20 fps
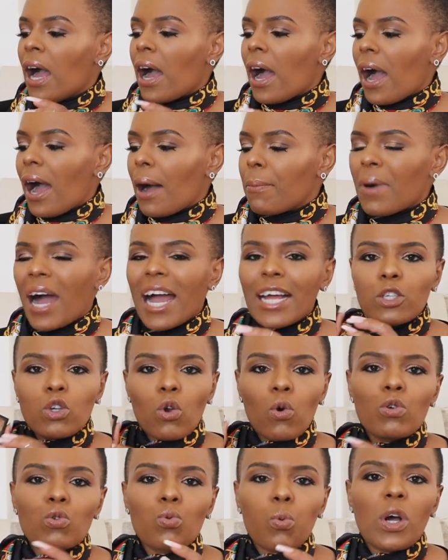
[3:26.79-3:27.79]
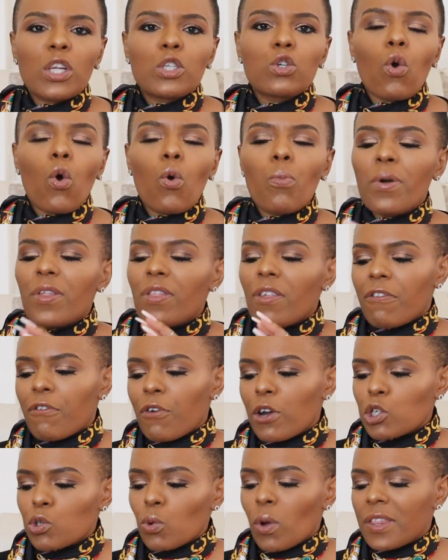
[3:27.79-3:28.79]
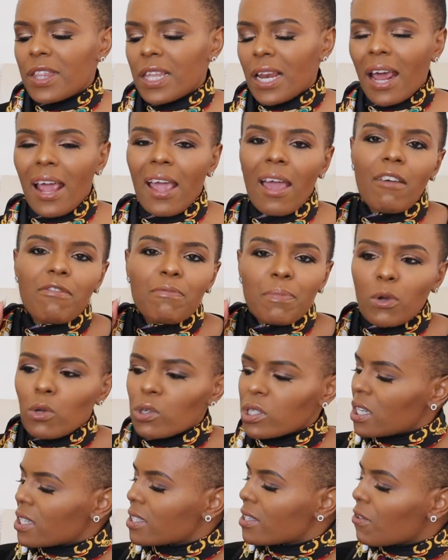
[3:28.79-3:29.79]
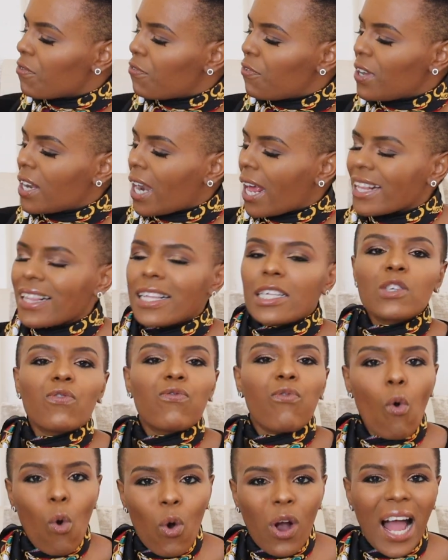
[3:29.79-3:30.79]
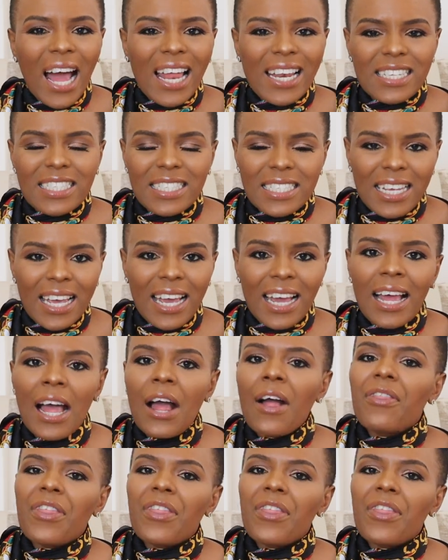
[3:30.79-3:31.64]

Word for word: I don't want to open the fresh one that I have because I still feel like there's 4 colors here